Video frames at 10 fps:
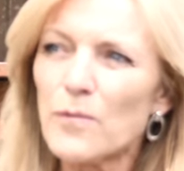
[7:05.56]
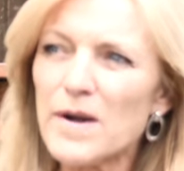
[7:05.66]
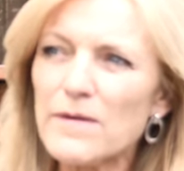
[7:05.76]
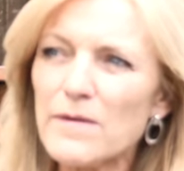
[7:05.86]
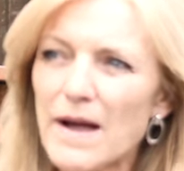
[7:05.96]

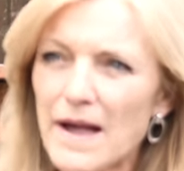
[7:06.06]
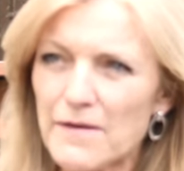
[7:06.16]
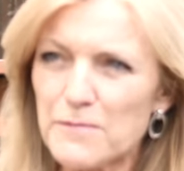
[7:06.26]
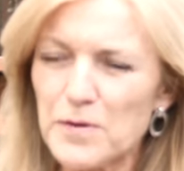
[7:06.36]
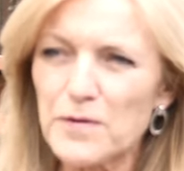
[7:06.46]
We
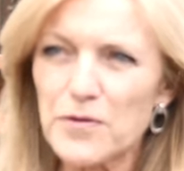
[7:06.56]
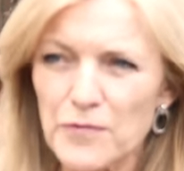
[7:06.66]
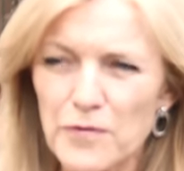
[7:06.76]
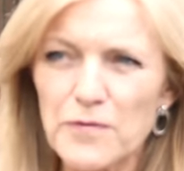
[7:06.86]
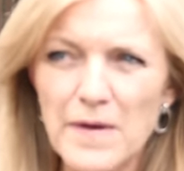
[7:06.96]
have put
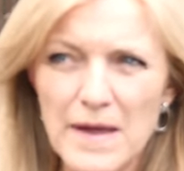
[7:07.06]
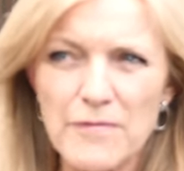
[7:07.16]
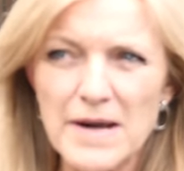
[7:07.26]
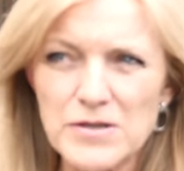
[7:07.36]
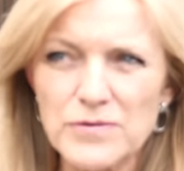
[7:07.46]
through fair
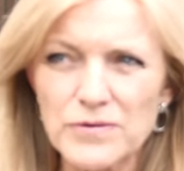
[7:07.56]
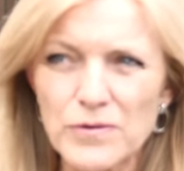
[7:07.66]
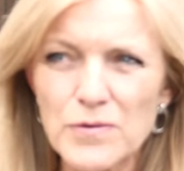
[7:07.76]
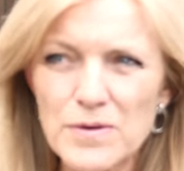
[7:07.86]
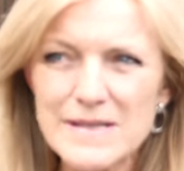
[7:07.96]
rental
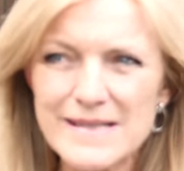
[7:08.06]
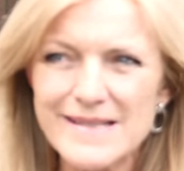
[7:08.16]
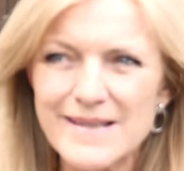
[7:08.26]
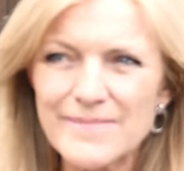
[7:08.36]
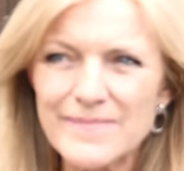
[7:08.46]

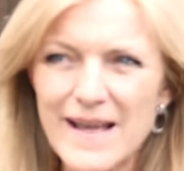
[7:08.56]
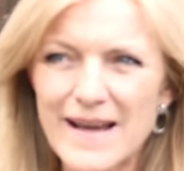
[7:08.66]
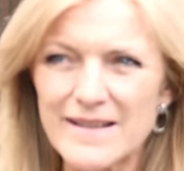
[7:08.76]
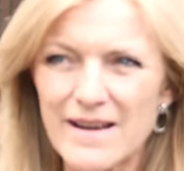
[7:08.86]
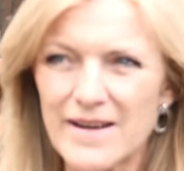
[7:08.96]
laws,
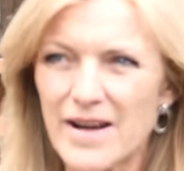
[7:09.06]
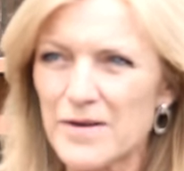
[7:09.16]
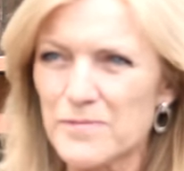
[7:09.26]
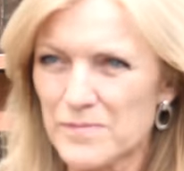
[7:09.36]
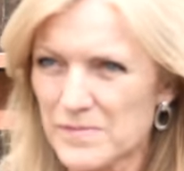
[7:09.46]
and, and
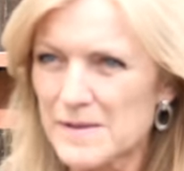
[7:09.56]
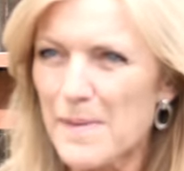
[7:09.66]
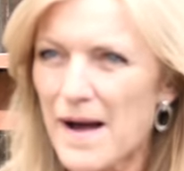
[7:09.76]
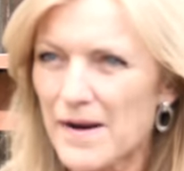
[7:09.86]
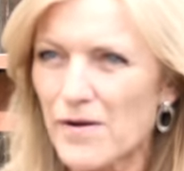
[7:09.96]
I was
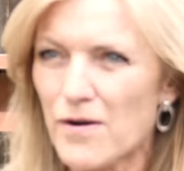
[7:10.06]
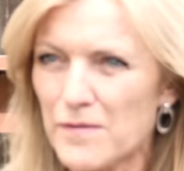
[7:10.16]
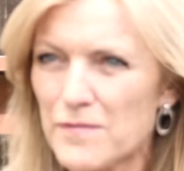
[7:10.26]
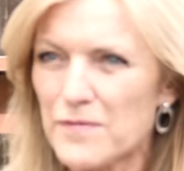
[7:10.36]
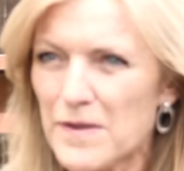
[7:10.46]
part
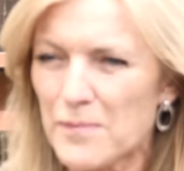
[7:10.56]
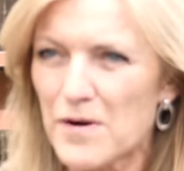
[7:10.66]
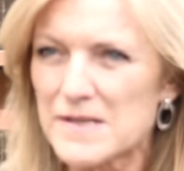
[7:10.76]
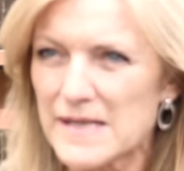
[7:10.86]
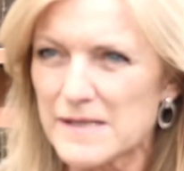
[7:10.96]
of the
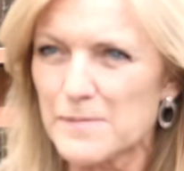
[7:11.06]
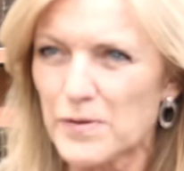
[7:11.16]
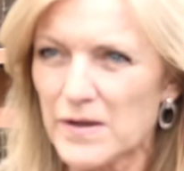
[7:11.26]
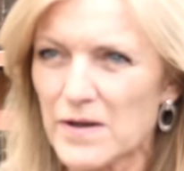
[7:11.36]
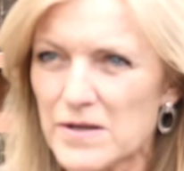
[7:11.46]
process of
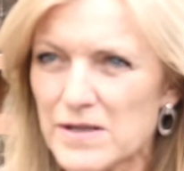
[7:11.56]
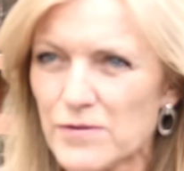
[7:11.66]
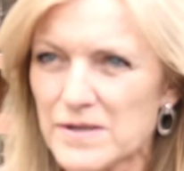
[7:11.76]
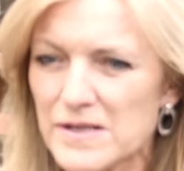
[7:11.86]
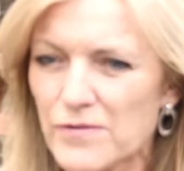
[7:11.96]
putting those
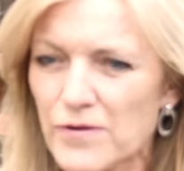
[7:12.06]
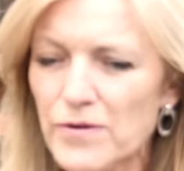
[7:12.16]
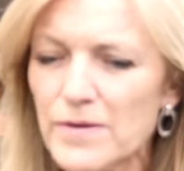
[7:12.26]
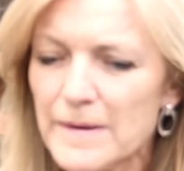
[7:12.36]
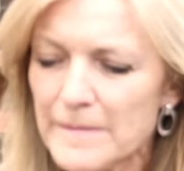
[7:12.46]
laws
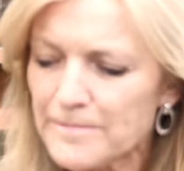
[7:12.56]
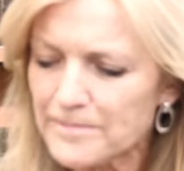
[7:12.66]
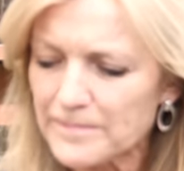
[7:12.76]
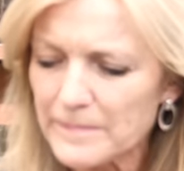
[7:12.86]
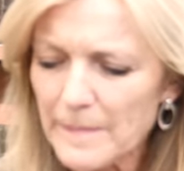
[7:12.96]
through.
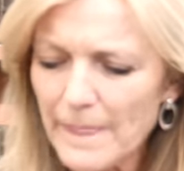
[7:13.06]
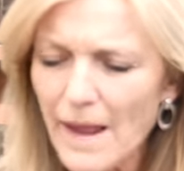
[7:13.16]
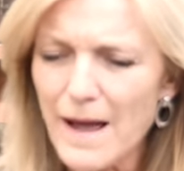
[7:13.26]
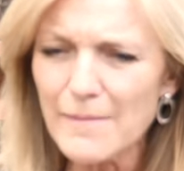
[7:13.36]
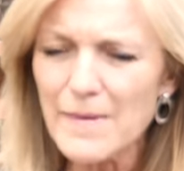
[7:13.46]

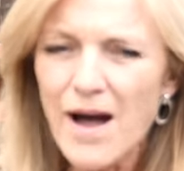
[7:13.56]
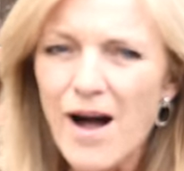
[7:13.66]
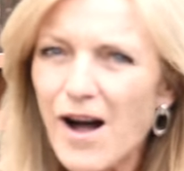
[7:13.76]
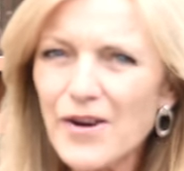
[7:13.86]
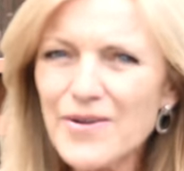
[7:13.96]
Um,
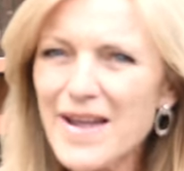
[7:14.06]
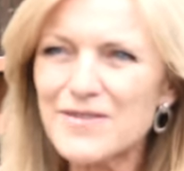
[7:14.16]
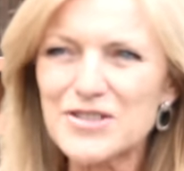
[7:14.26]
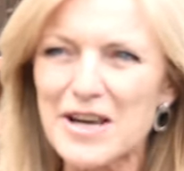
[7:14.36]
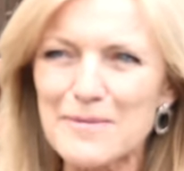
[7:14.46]
I don't
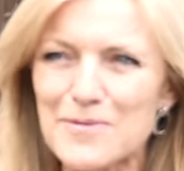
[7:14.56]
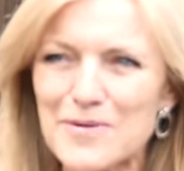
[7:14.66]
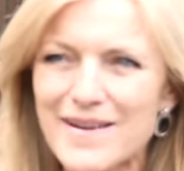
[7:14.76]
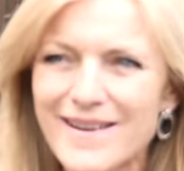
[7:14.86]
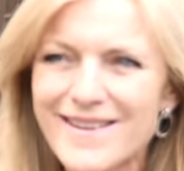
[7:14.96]
have a
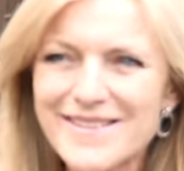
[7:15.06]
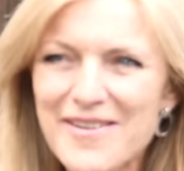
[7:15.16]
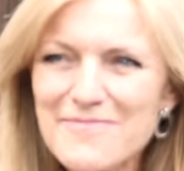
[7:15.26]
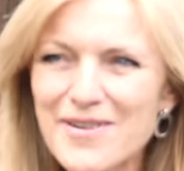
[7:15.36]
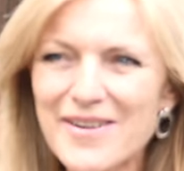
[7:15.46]
checkbook.
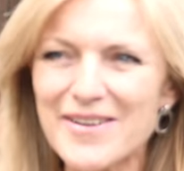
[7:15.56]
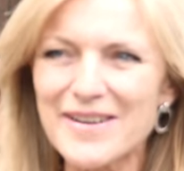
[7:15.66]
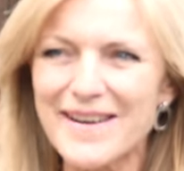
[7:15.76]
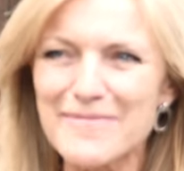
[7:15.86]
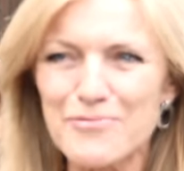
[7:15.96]
So I'm not going
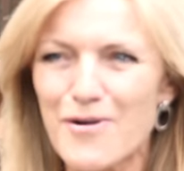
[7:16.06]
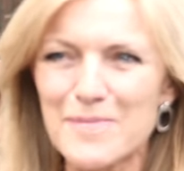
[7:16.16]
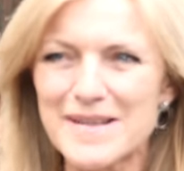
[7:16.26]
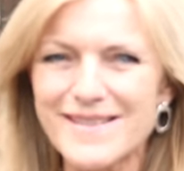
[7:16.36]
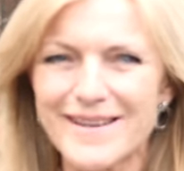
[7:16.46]
to like
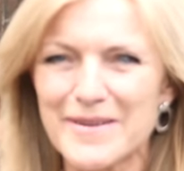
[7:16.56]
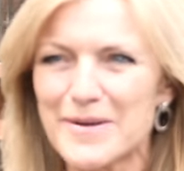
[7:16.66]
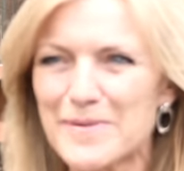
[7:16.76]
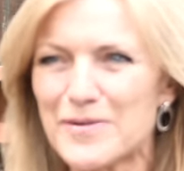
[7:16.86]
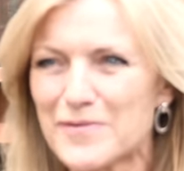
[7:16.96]
promise that I'm
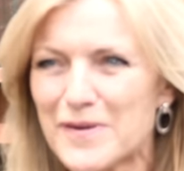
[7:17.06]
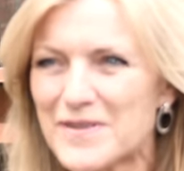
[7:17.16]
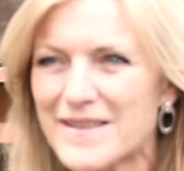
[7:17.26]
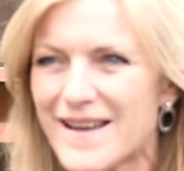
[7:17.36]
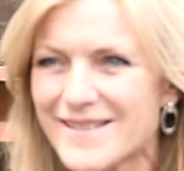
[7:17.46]
going to build
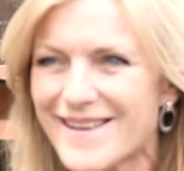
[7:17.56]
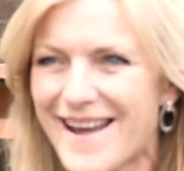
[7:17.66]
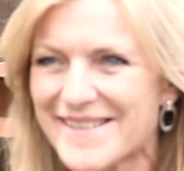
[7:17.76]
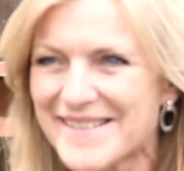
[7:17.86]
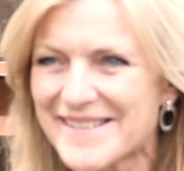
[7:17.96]
50,000
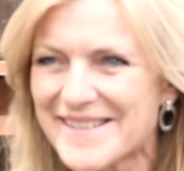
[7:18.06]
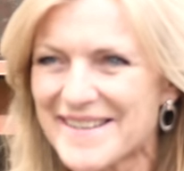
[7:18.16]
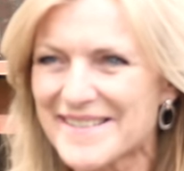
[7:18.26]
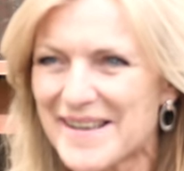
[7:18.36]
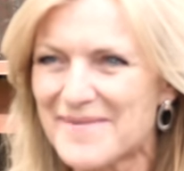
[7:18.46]
houses
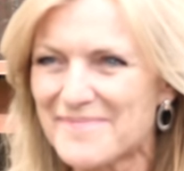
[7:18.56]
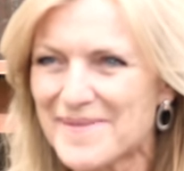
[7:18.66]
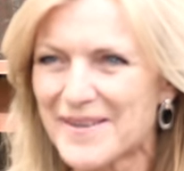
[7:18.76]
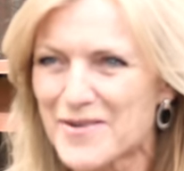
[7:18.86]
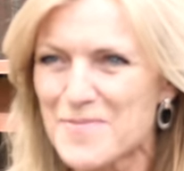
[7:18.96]
like some
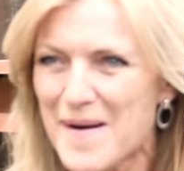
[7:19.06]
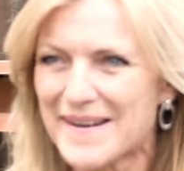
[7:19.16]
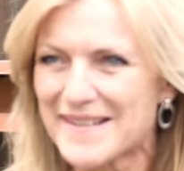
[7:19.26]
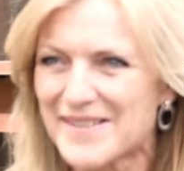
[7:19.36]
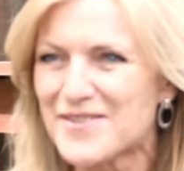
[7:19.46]
political
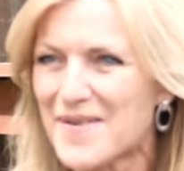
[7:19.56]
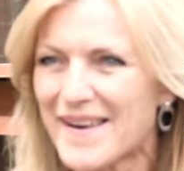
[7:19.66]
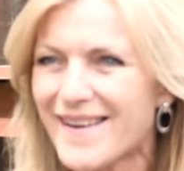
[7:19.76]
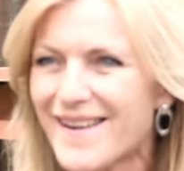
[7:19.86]
parties are doing.